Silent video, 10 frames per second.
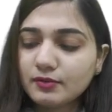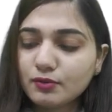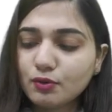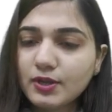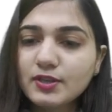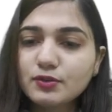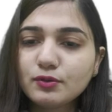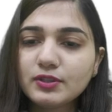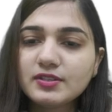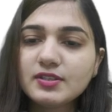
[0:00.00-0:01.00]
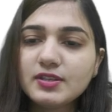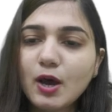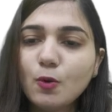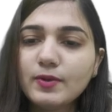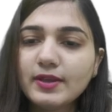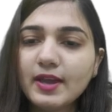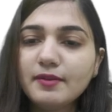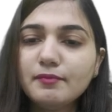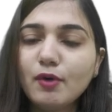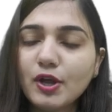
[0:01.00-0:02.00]
So this is how we
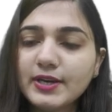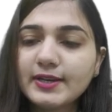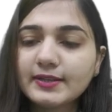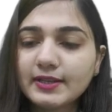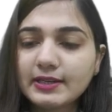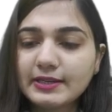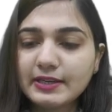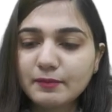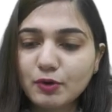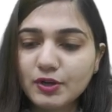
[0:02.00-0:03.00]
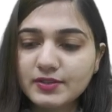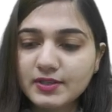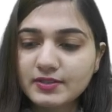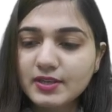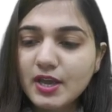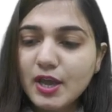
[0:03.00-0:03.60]
can monitor the cleaning process.